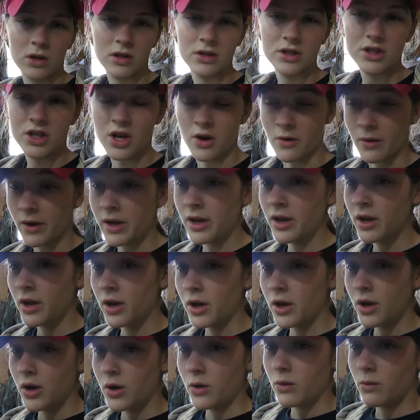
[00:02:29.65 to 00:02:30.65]
So
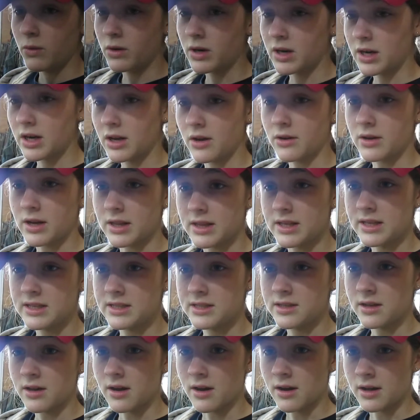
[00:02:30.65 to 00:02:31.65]
we're going to go cut these
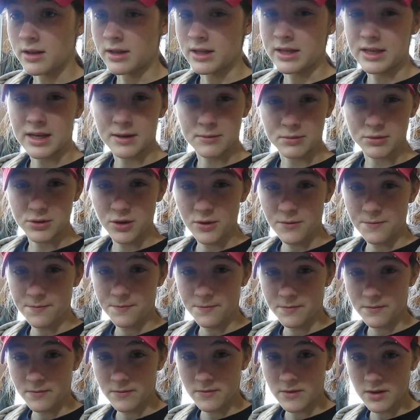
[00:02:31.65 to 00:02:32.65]
on the table saw,
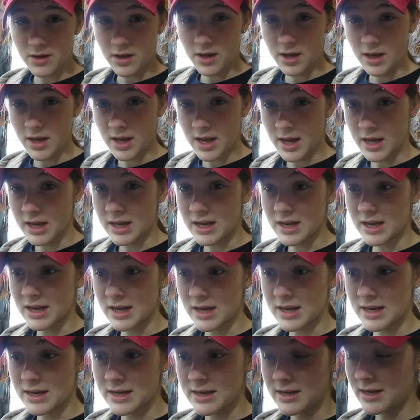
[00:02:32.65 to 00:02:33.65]

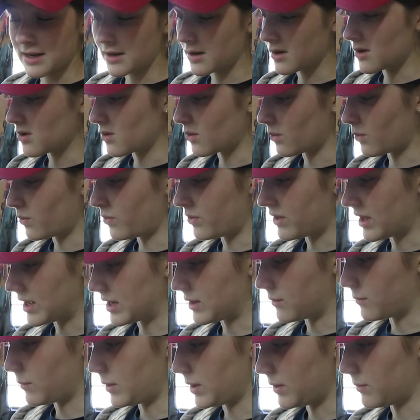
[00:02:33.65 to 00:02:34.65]
and
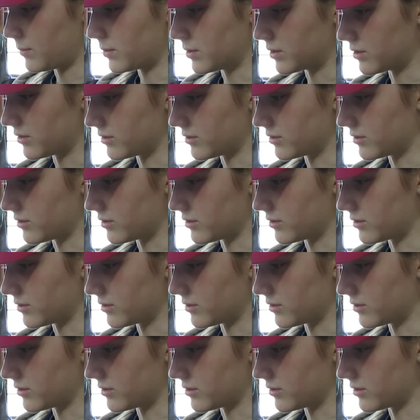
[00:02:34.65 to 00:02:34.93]
then we will